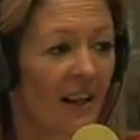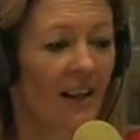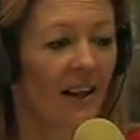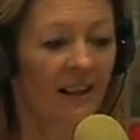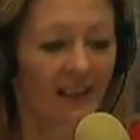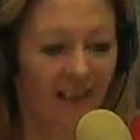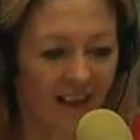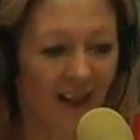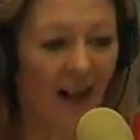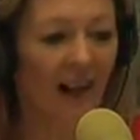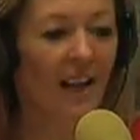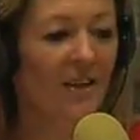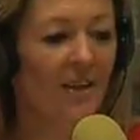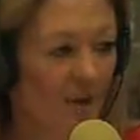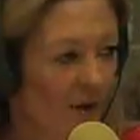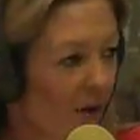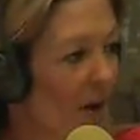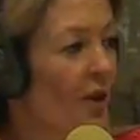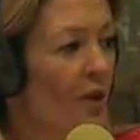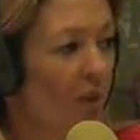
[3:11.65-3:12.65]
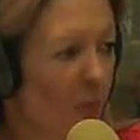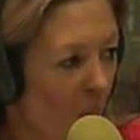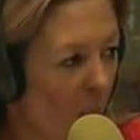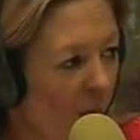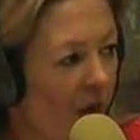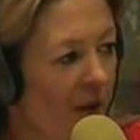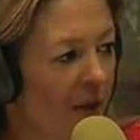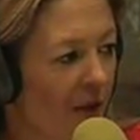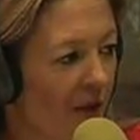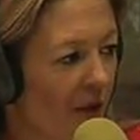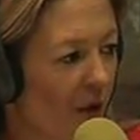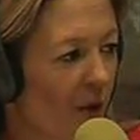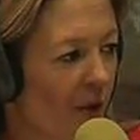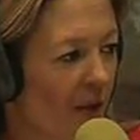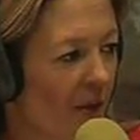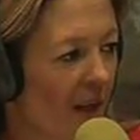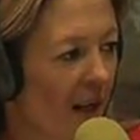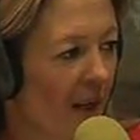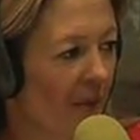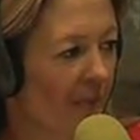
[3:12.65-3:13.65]
the guys are underwater the whole
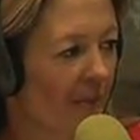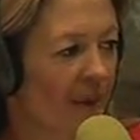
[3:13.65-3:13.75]
time.